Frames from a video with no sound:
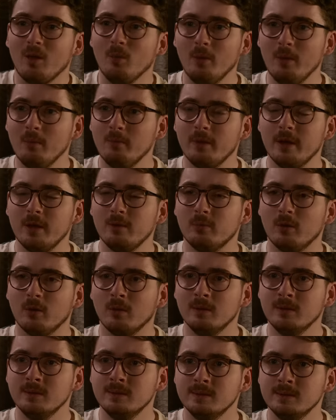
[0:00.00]
helping people.
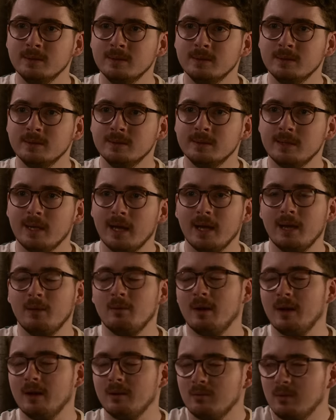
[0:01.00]

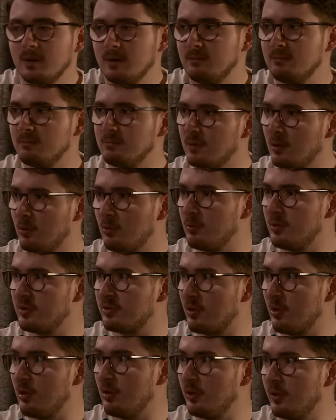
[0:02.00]
Anyway, when Lauren was
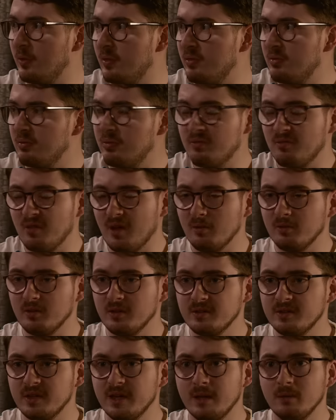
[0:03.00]
gone and the flat was a
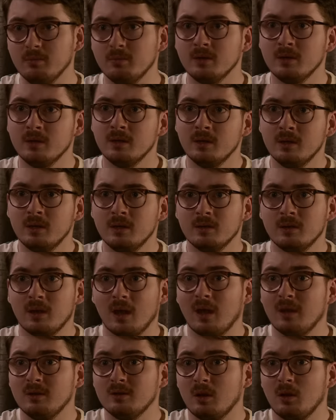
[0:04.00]
tip, the
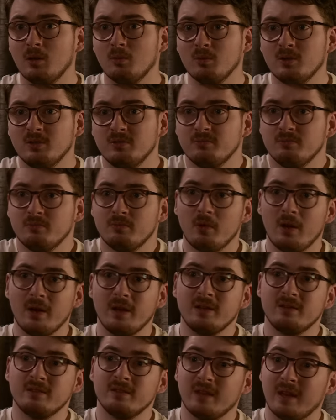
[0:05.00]
landlord was
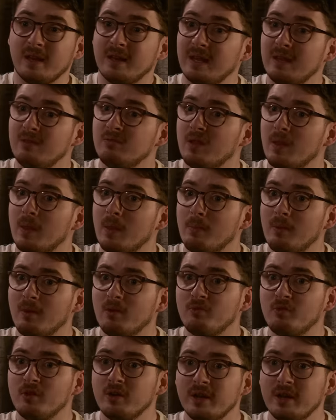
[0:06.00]
threatening to send Evelyn the bill for a